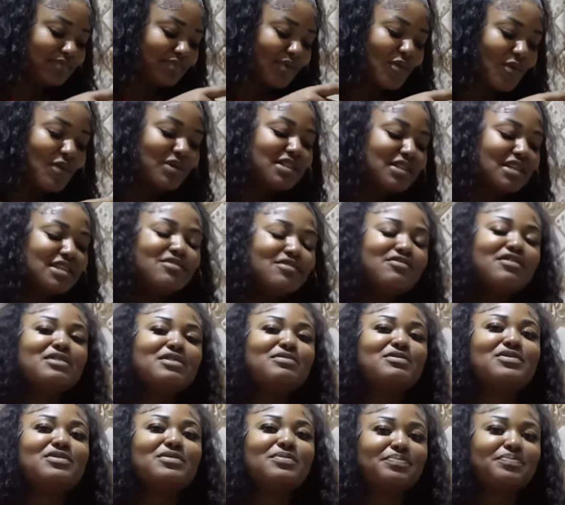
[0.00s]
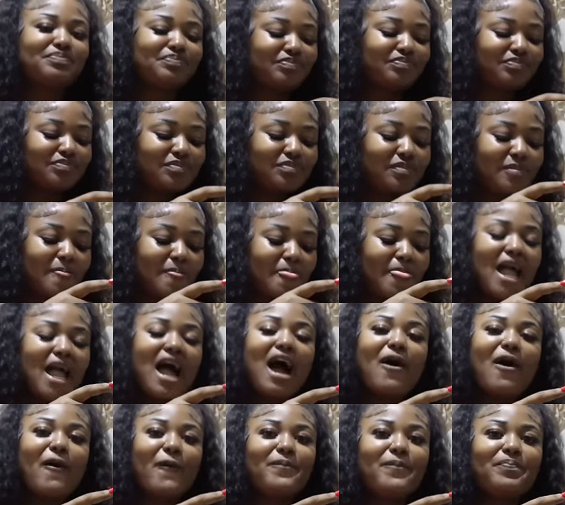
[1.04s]
What's the difference? This is, that's different.
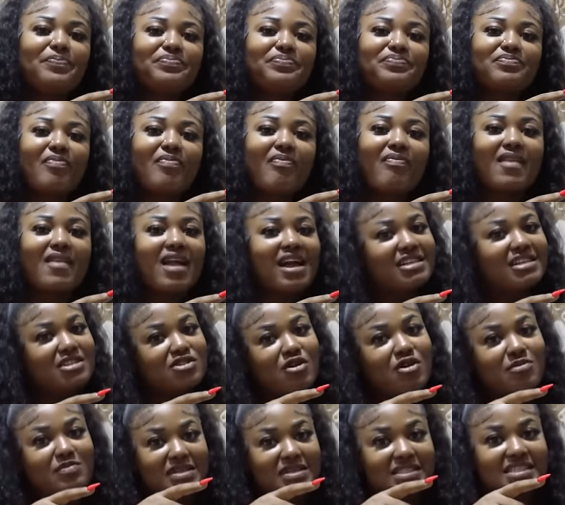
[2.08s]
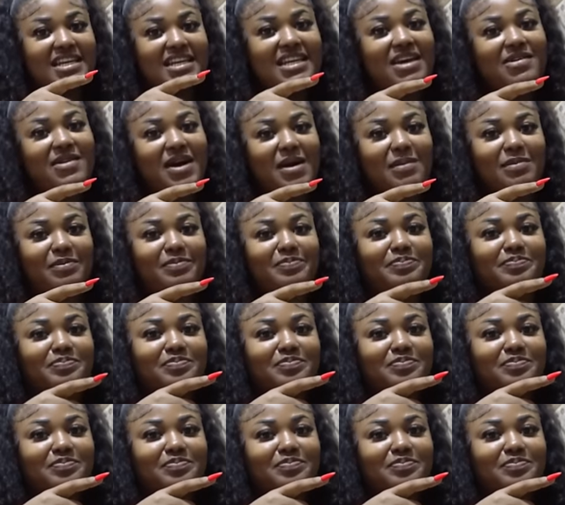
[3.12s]
How? It's not being said the rap.